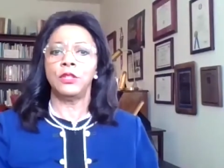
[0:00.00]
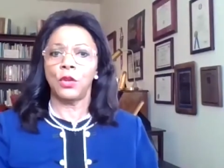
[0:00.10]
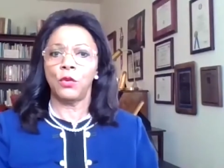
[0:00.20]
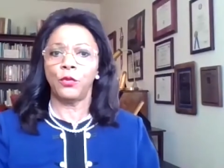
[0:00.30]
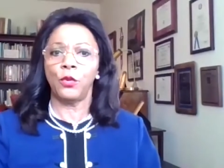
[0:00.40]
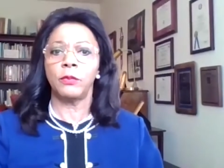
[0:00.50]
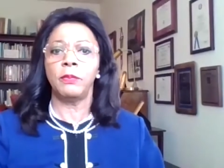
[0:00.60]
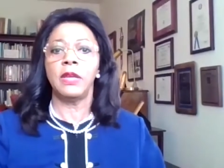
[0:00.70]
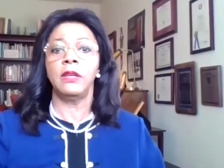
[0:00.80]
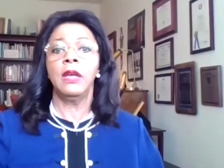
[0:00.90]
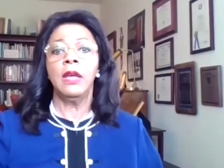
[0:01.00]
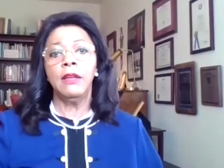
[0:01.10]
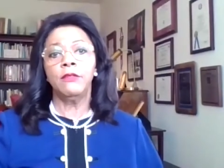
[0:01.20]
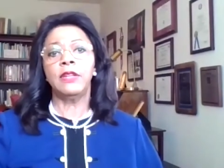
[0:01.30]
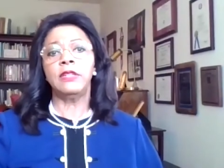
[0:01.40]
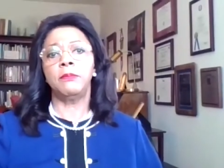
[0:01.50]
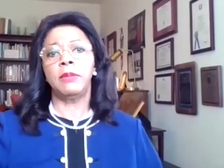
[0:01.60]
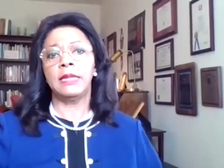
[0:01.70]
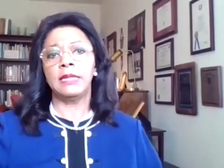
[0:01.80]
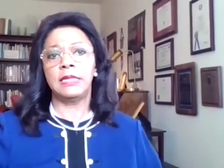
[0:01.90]
and so forth being funded
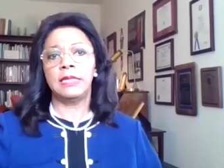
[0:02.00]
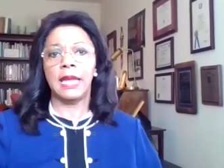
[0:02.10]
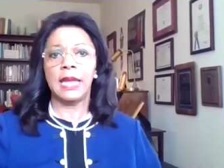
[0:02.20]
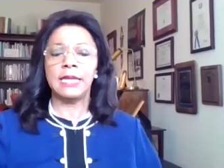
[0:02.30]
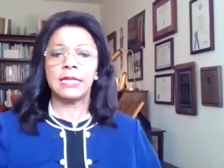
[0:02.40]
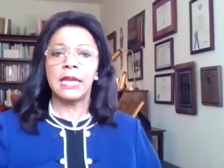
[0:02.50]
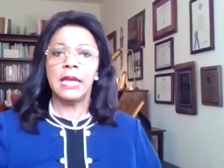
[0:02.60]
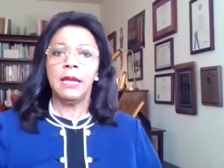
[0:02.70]
by the state.